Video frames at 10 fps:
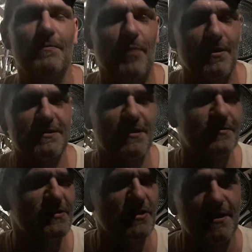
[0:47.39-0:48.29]

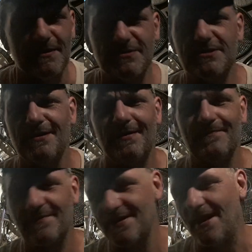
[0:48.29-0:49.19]
Bartender says,
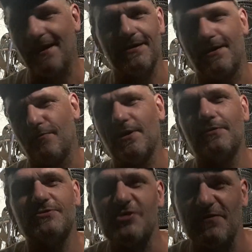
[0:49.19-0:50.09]
"Get out of here. We
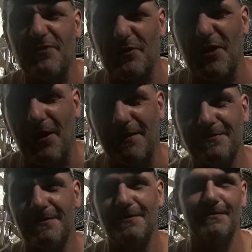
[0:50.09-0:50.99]
don't serve your kind."
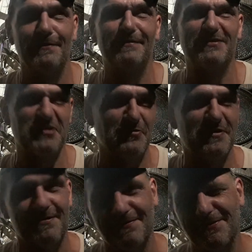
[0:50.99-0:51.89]
So
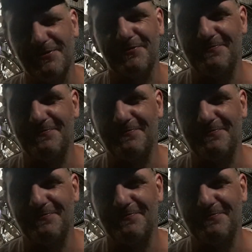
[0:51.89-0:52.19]
he, a little